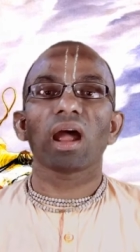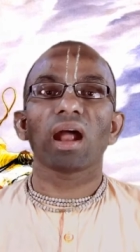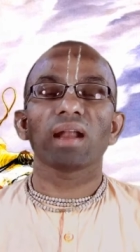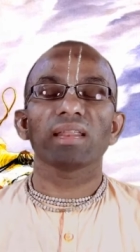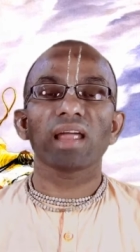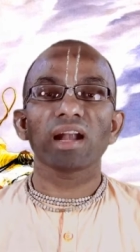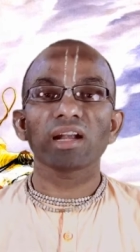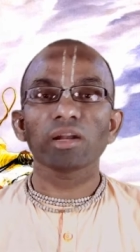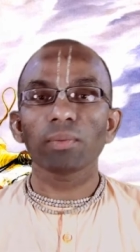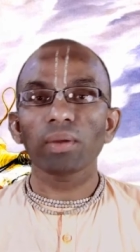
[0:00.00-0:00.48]

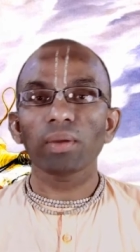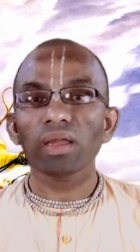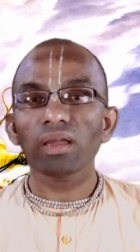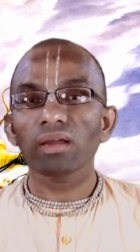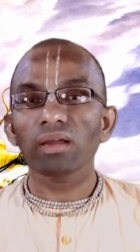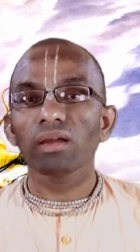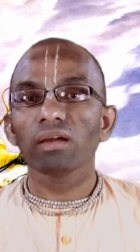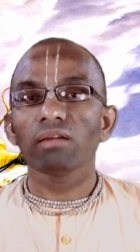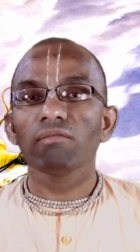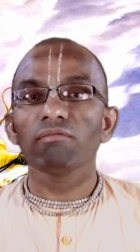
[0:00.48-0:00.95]
and that way
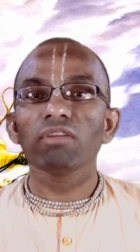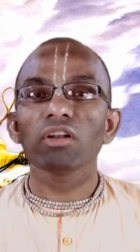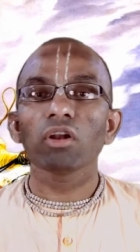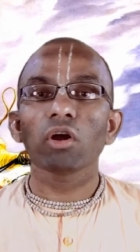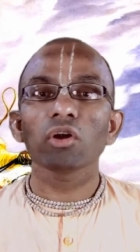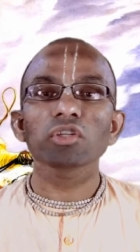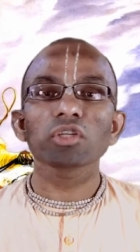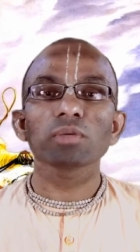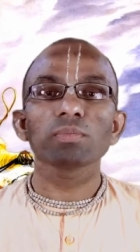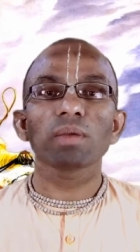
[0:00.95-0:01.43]

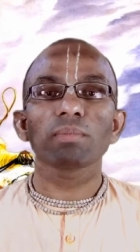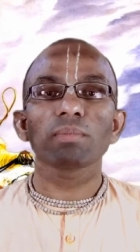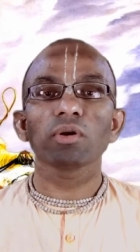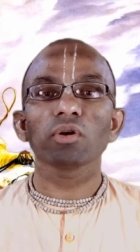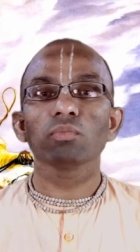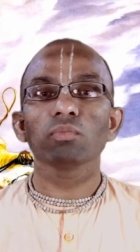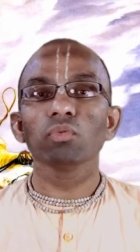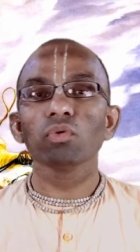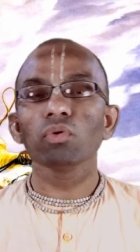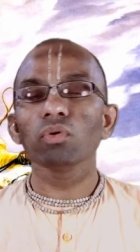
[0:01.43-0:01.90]
we'll also be
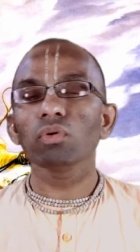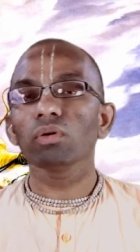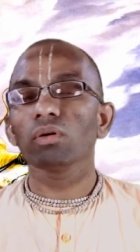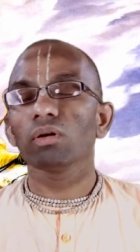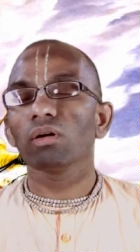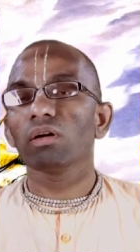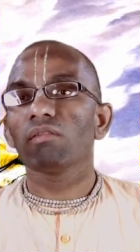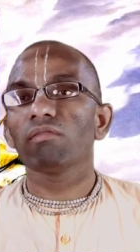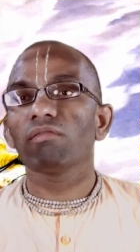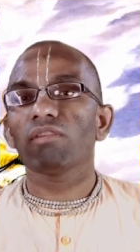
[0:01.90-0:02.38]
able to move
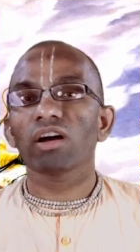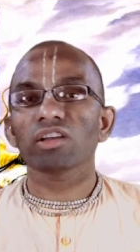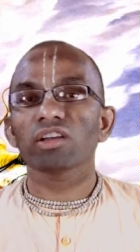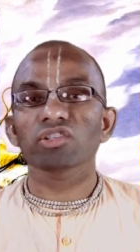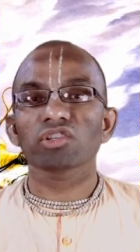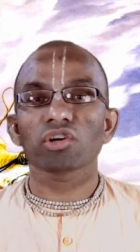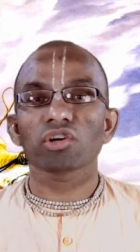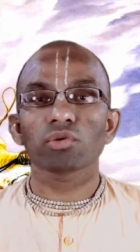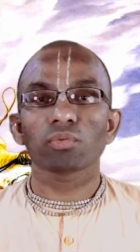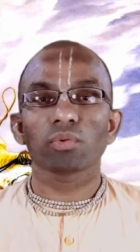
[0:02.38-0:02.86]

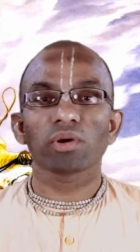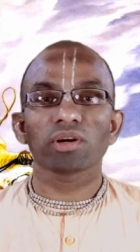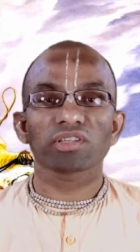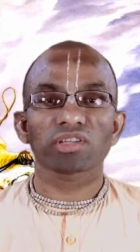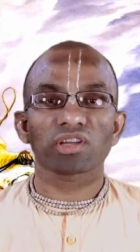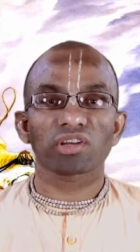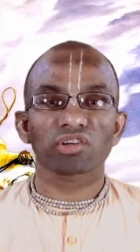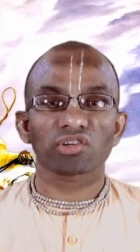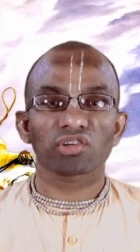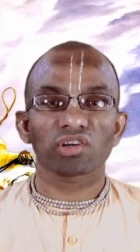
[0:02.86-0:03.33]
faster
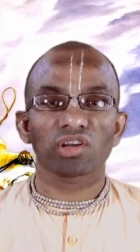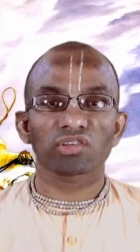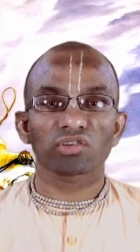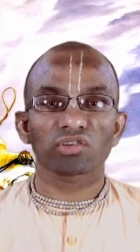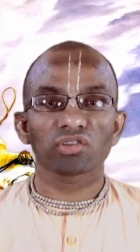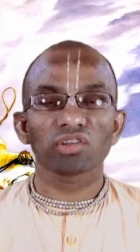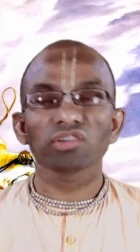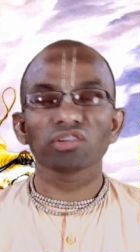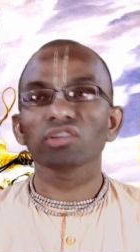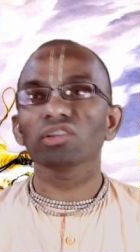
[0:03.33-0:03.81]
towards Krishna.
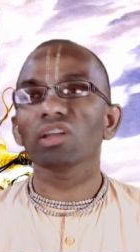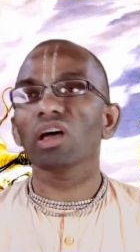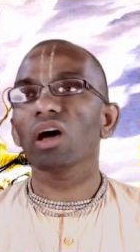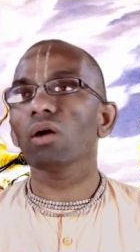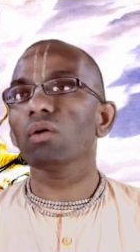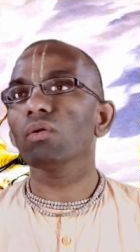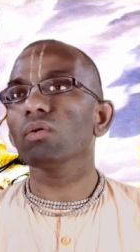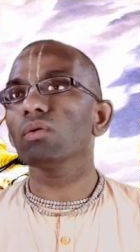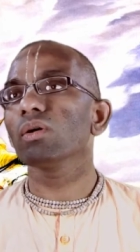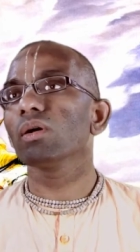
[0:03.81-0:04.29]
So this is
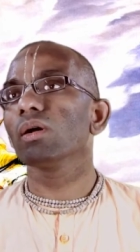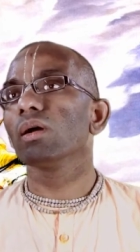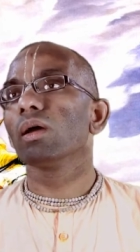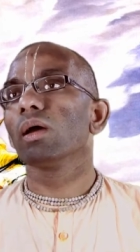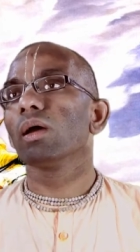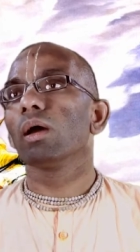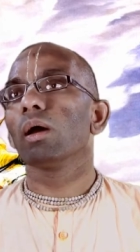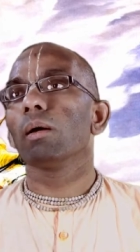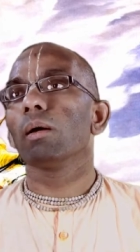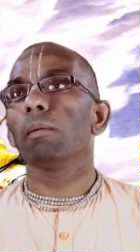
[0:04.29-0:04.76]
how,
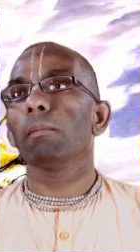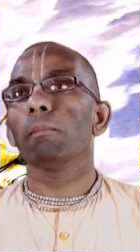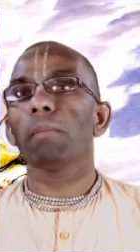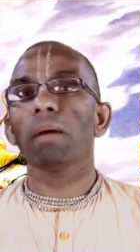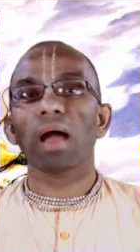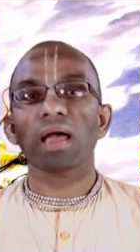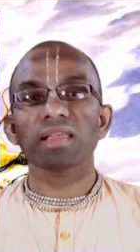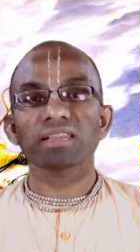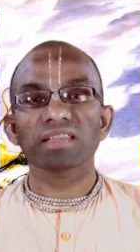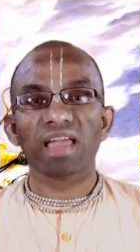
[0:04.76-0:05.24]

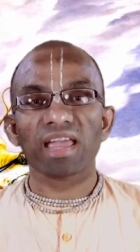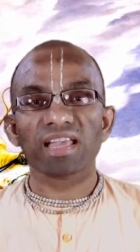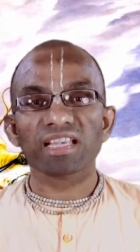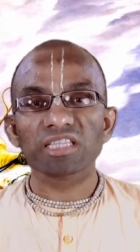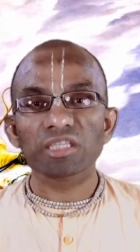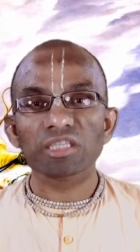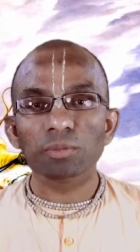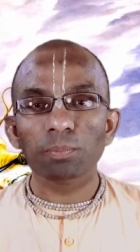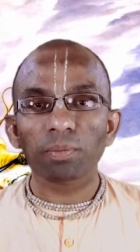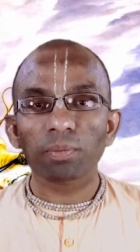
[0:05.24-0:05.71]
uh, as an
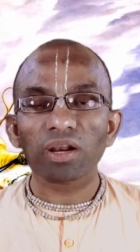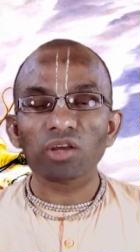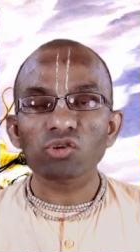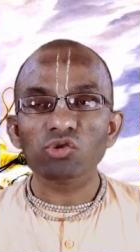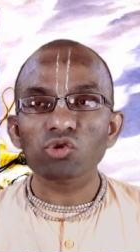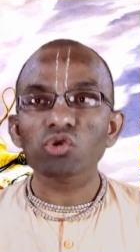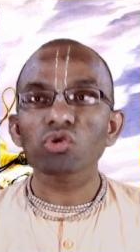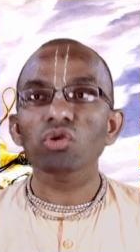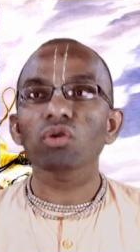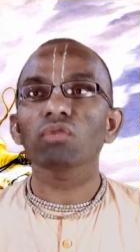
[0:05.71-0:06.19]

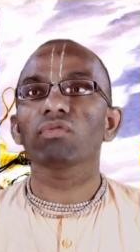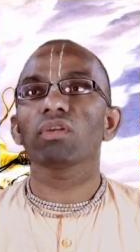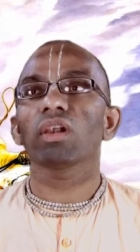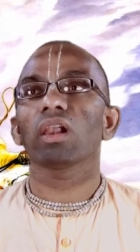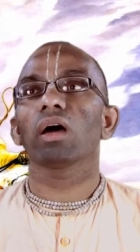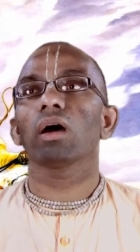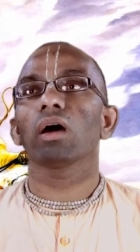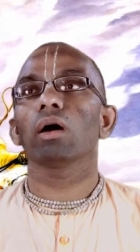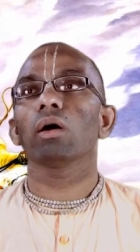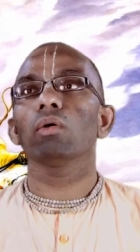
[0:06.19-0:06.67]
expression of
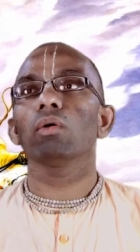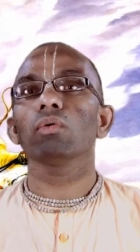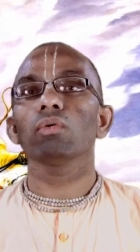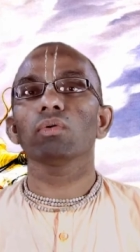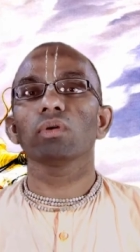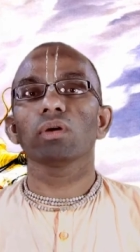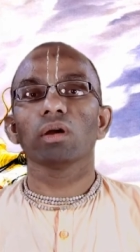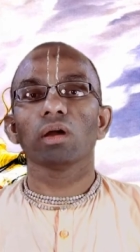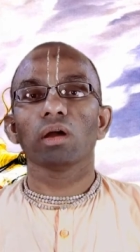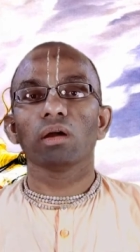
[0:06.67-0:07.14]
love,
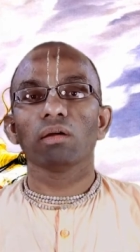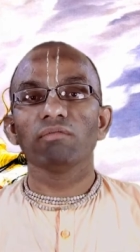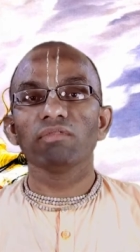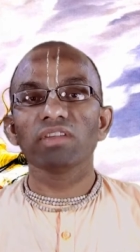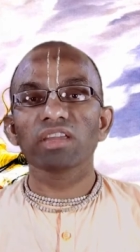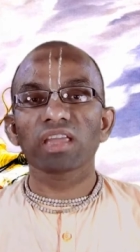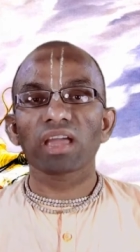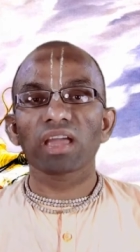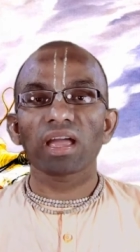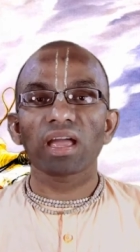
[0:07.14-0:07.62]

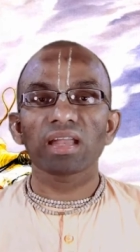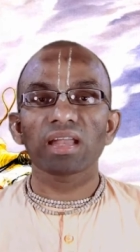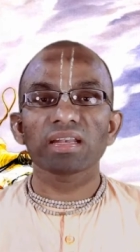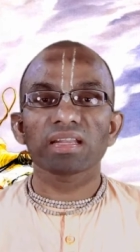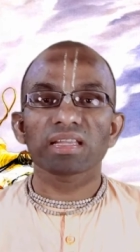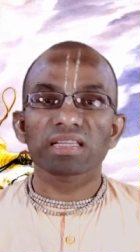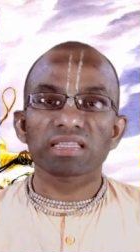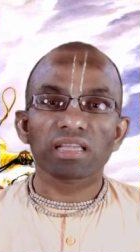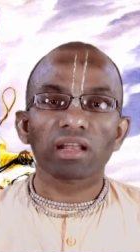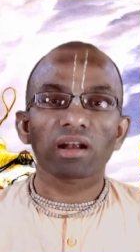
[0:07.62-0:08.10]
we can
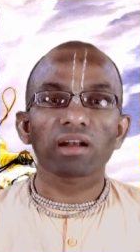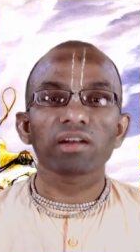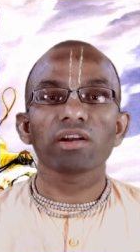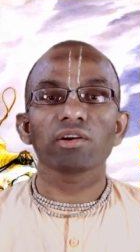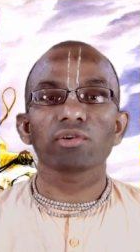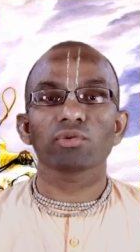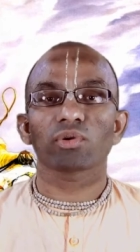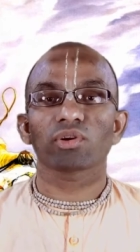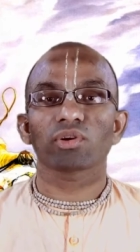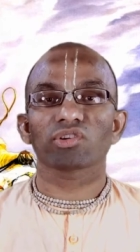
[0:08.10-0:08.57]

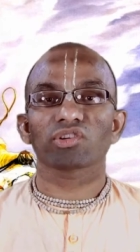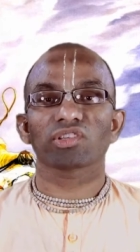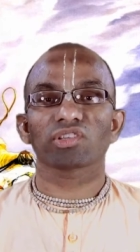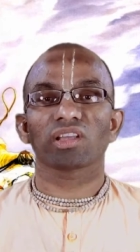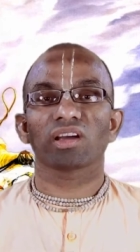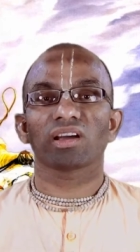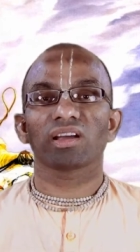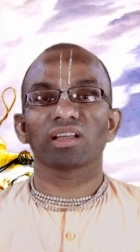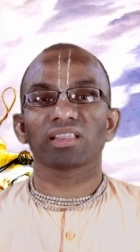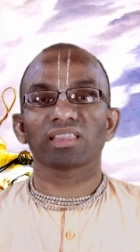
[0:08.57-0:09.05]
surrender to
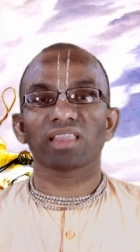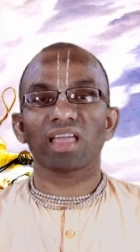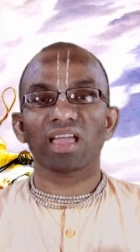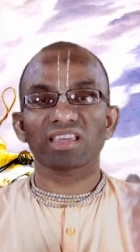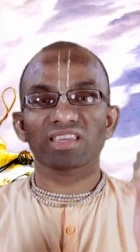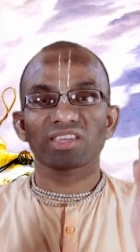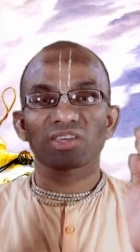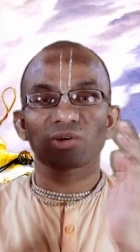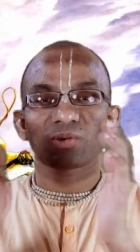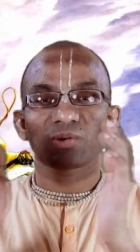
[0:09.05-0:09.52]
Krishna.
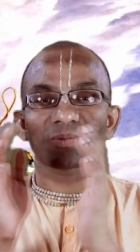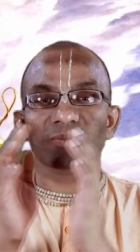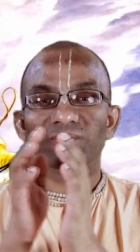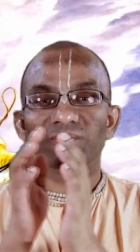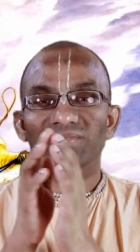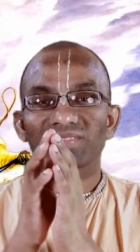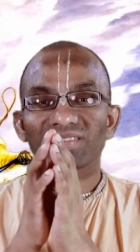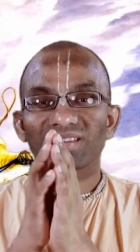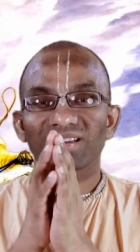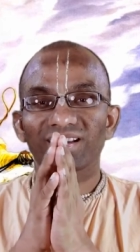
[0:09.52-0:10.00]
Thank you.
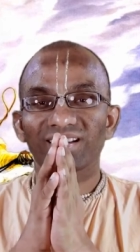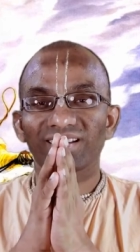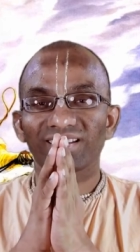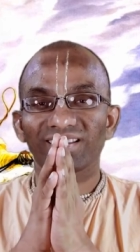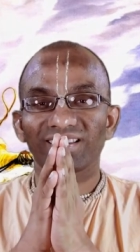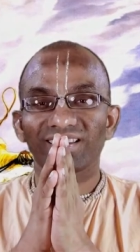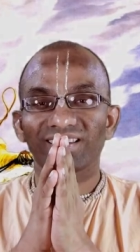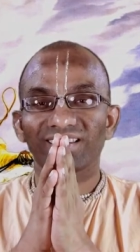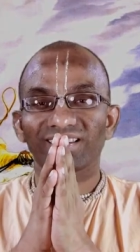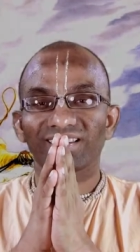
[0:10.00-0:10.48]

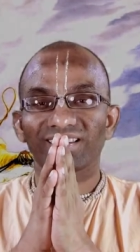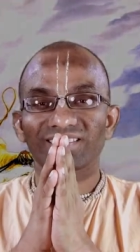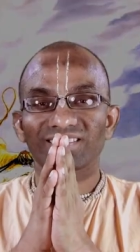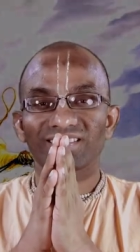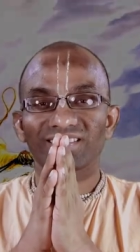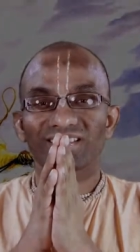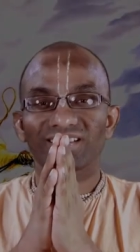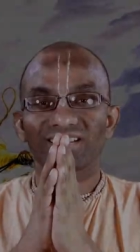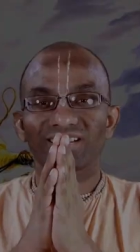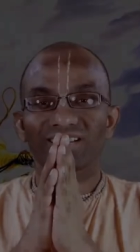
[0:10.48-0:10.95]
Hare
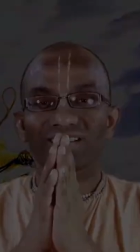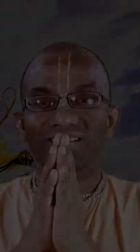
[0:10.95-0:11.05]
Krishna.